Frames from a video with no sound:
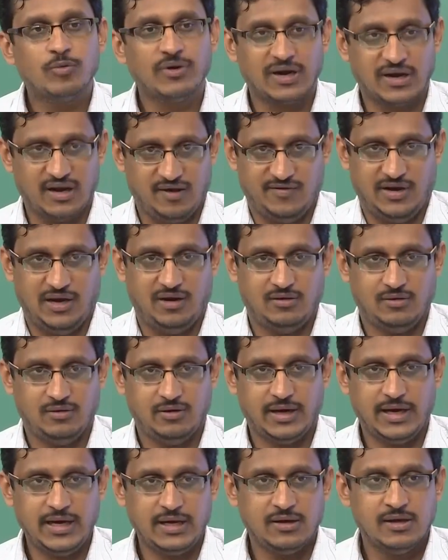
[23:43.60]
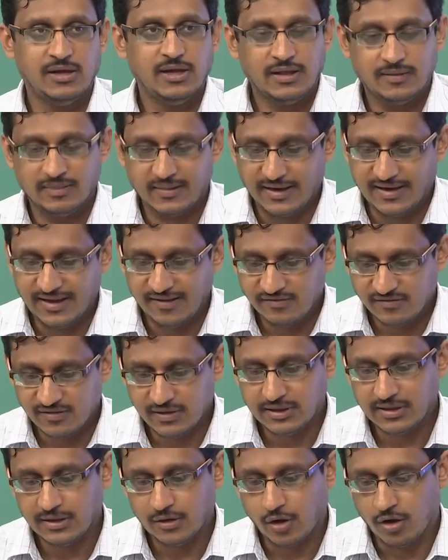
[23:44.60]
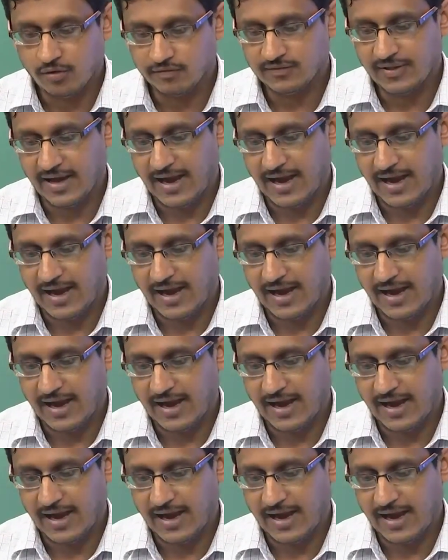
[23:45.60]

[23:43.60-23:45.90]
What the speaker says: level, right. The density of the